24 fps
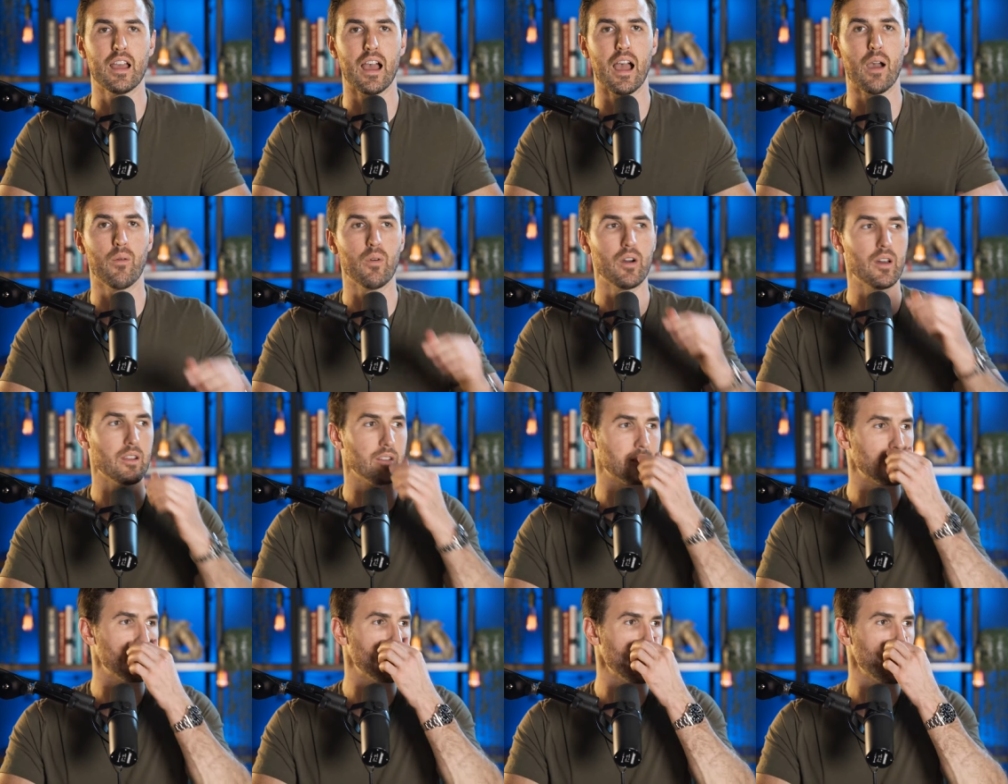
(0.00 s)
I
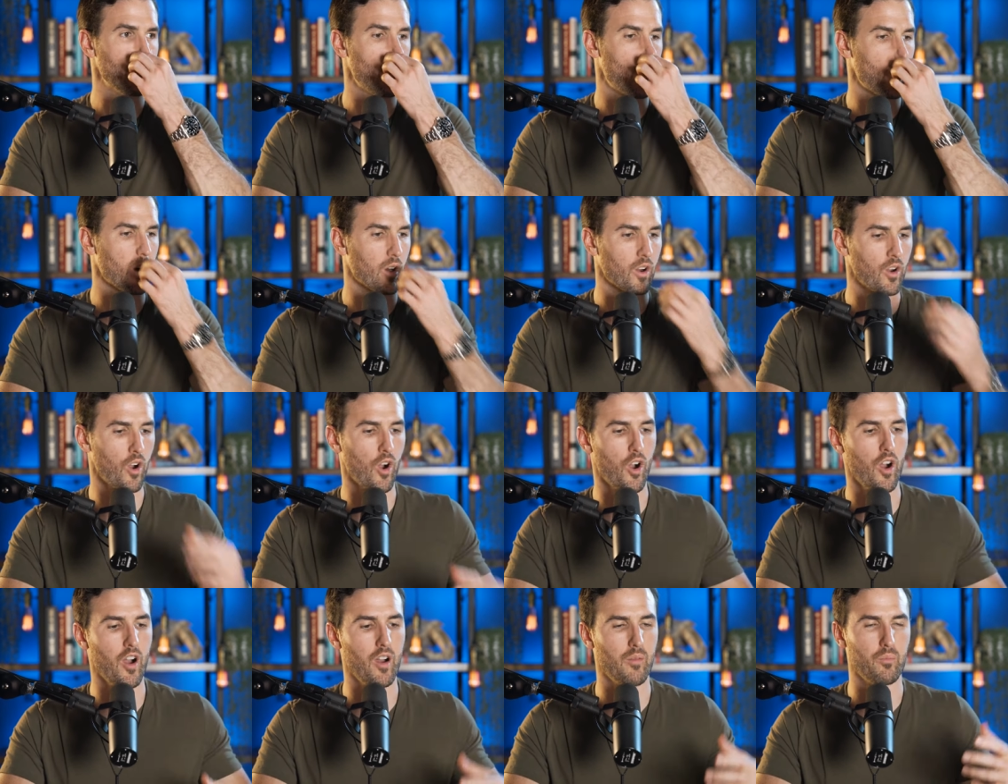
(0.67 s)
want to be more
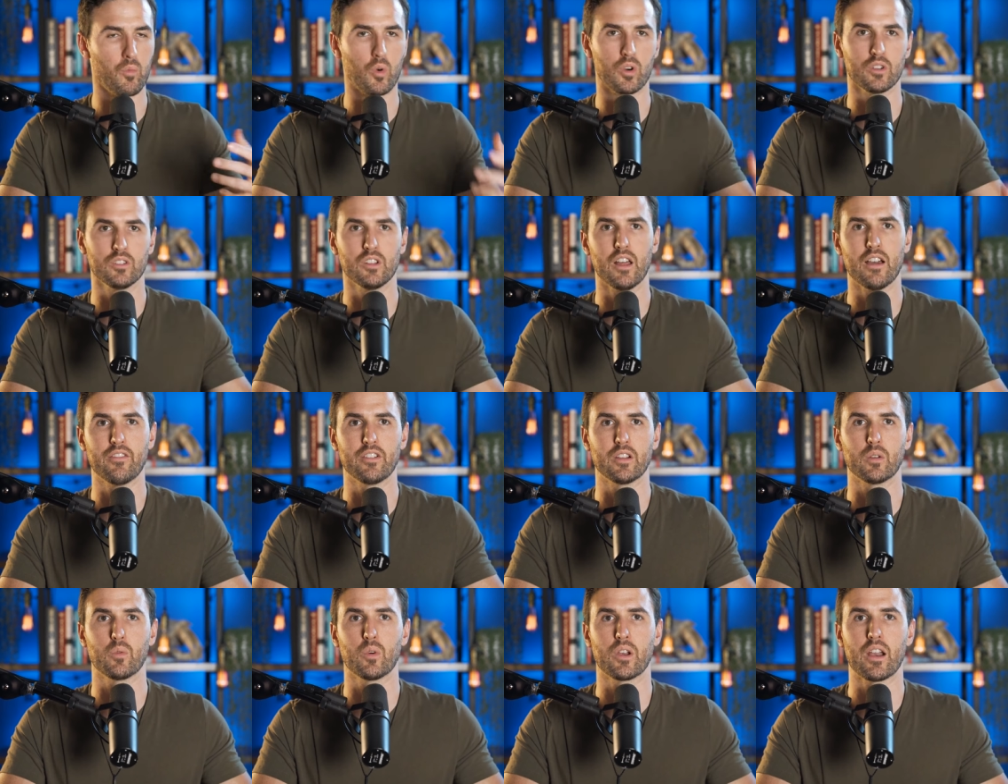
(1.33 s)
calm, more
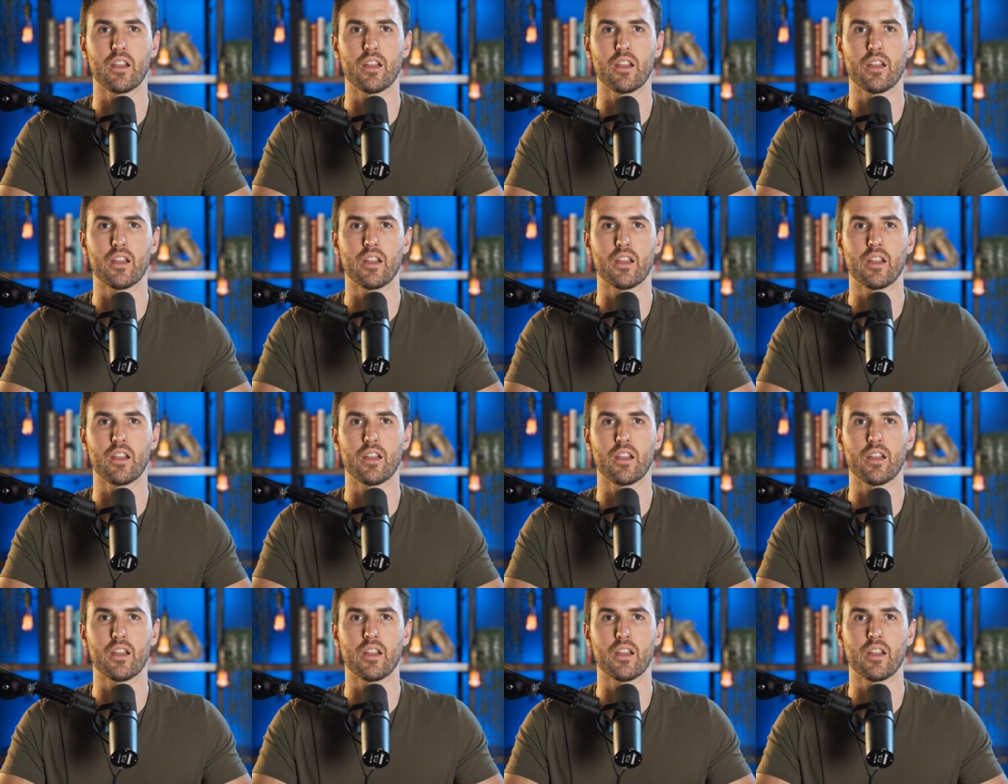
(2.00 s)
loving,